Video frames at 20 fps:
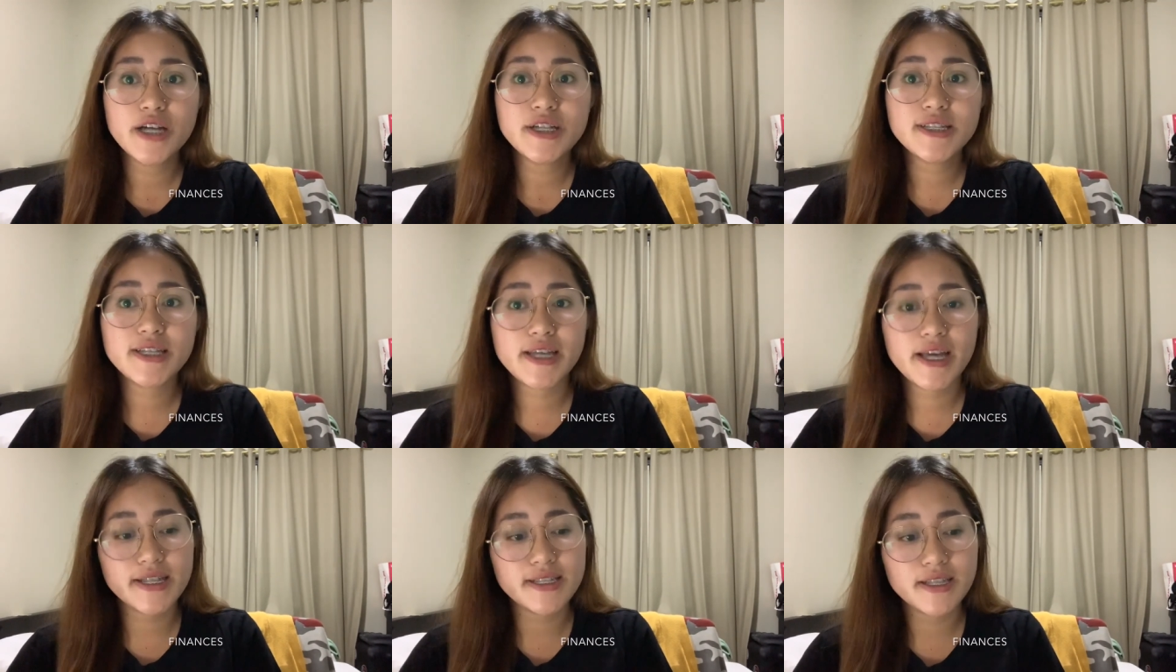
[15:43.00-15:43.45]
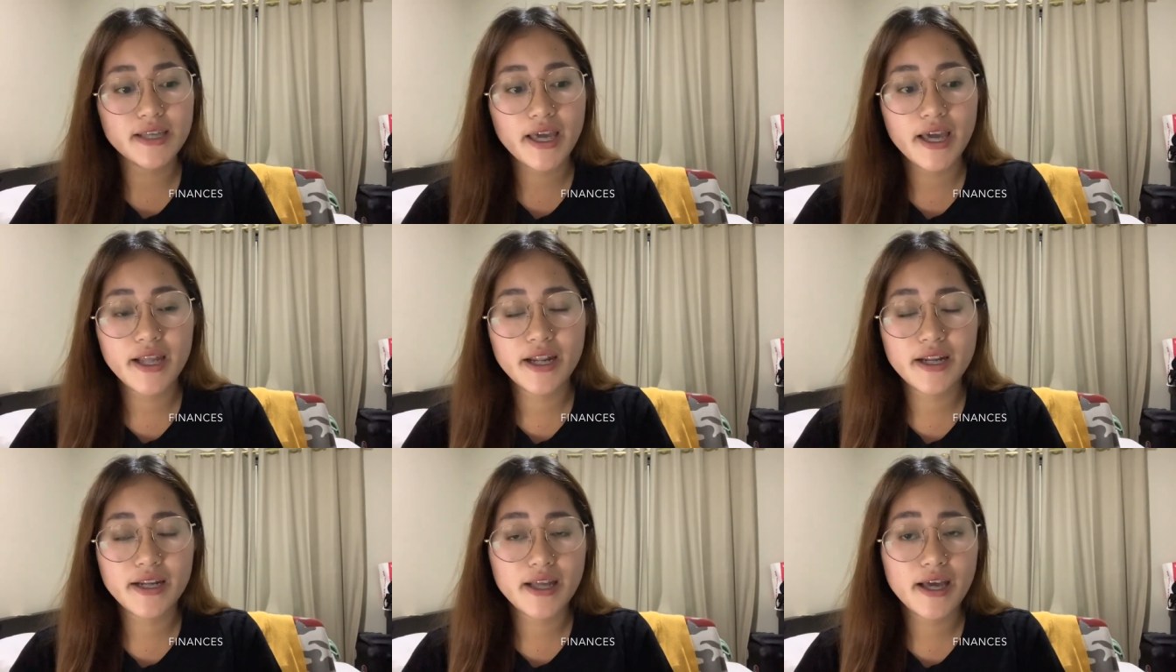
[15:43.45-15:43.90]
to get to
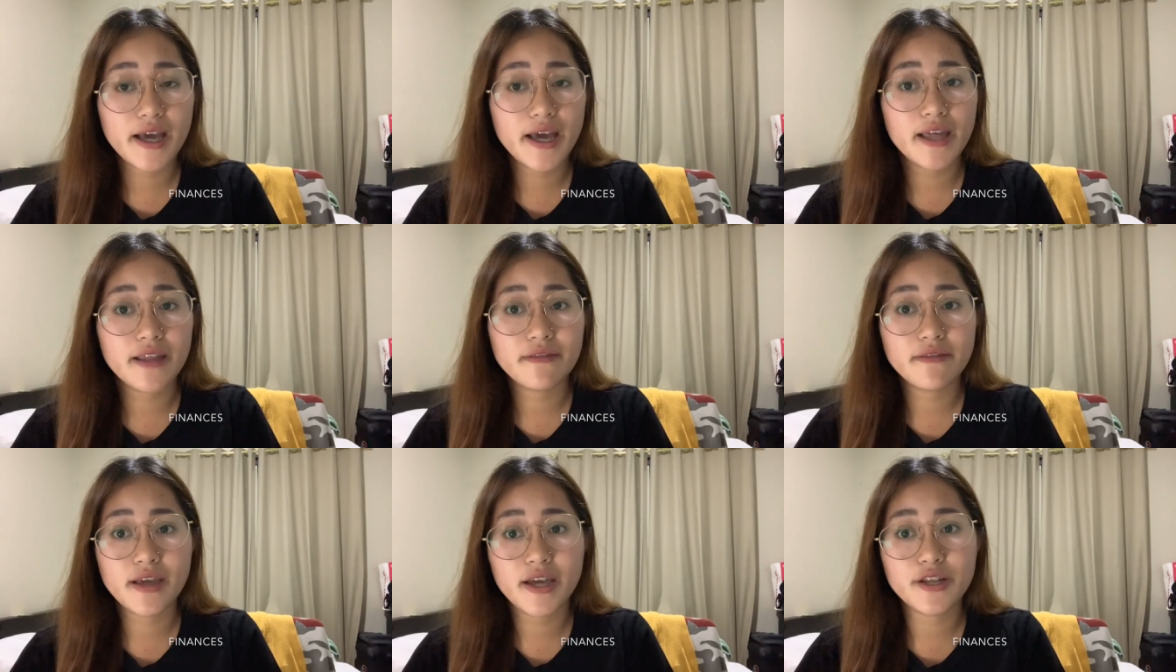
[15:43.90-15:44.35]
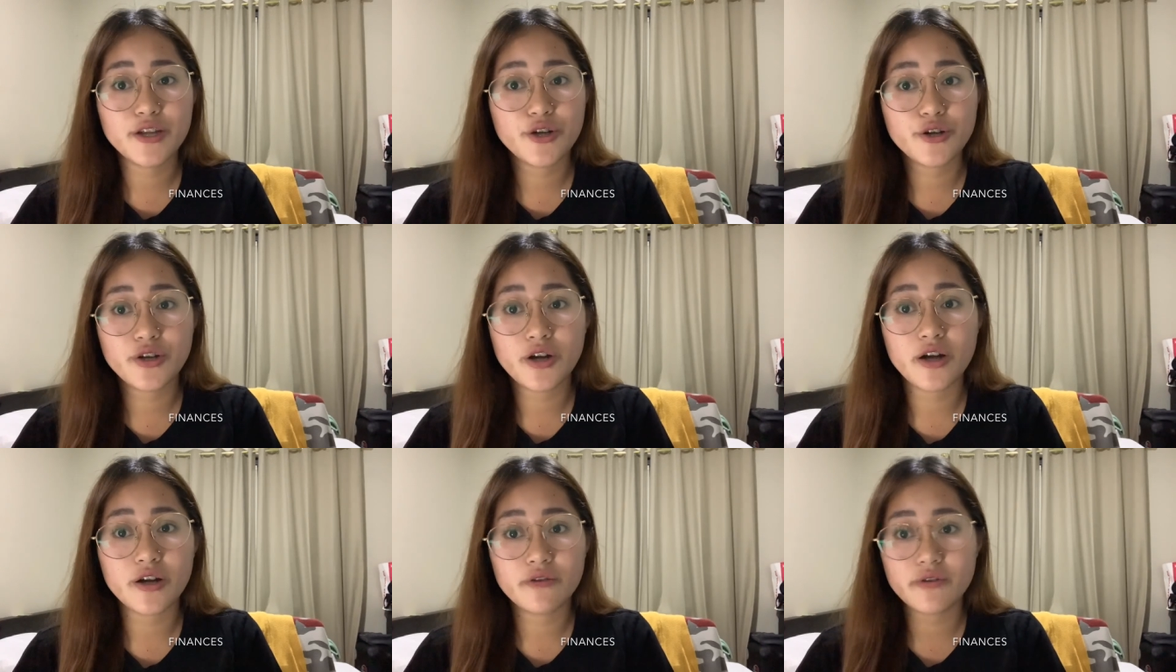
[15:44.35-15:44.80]
Canada and then you're
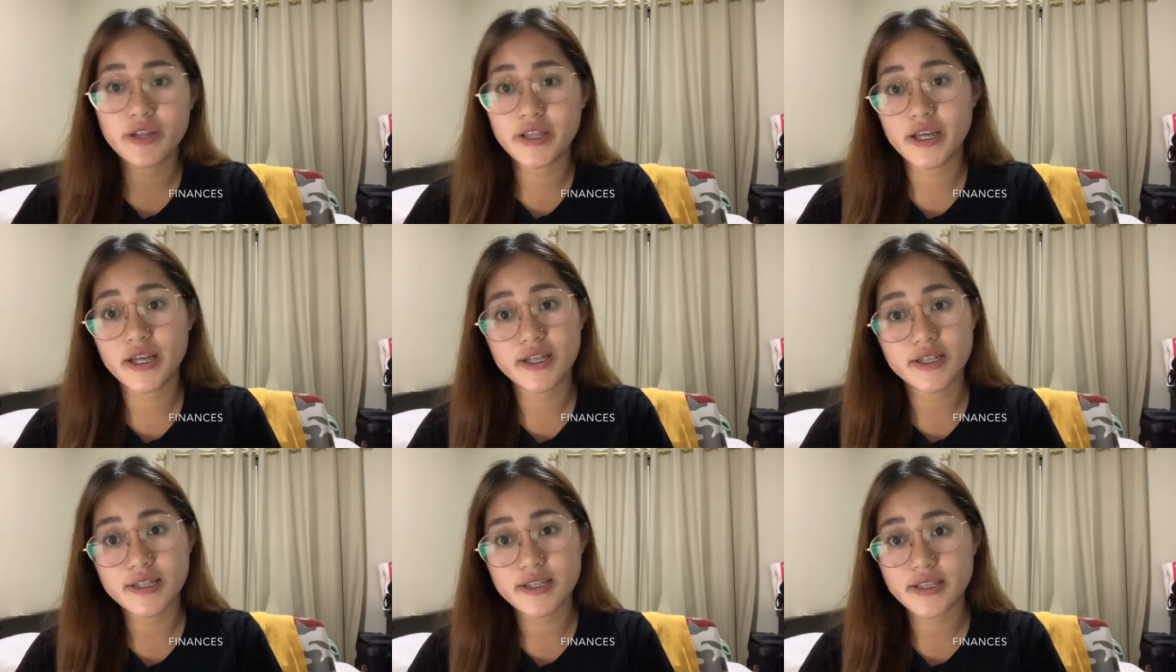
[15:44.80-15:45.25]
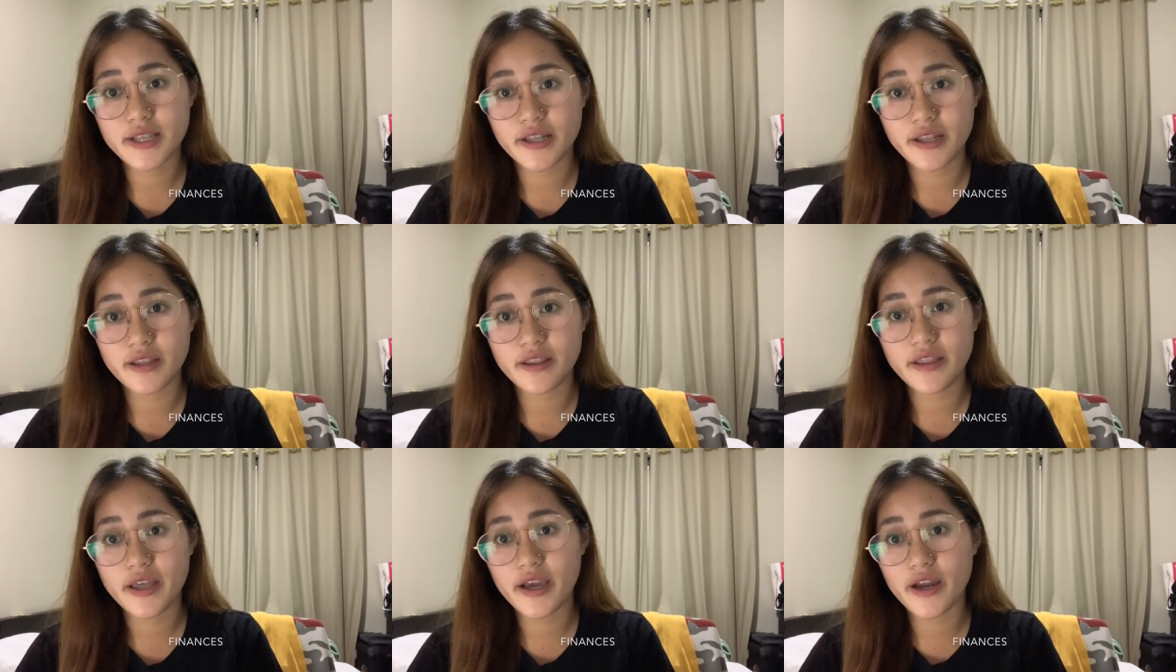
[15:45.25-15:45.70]
not really gonna
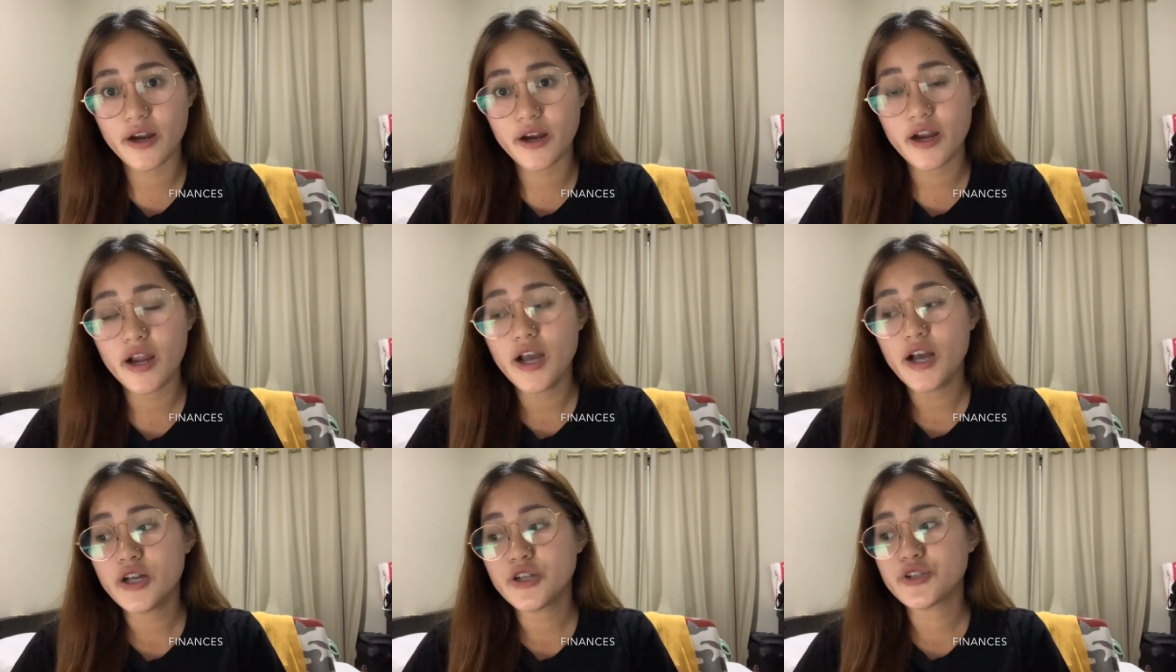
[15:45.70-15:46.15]
study there.